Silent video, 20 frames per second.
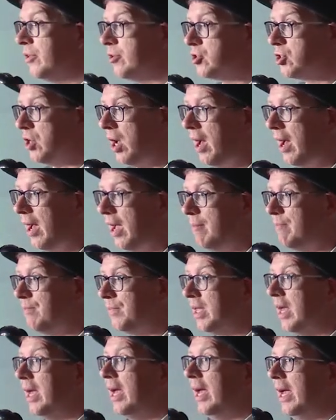the
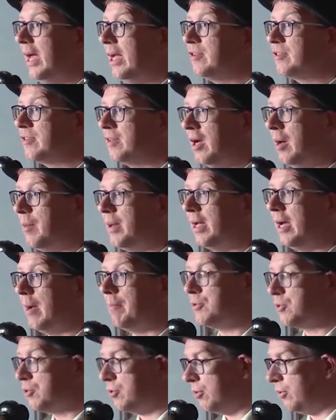time is coming
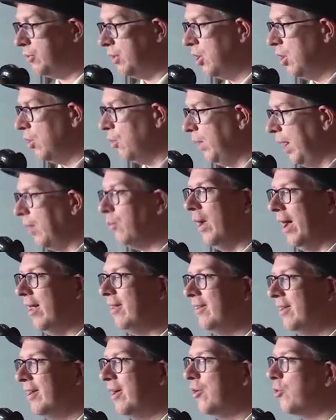up to, well,
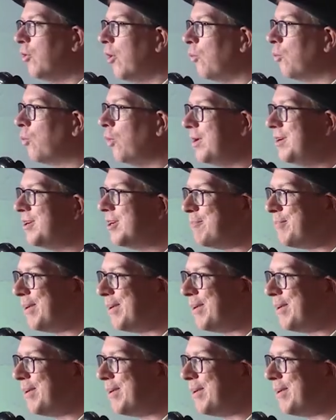well wouldn't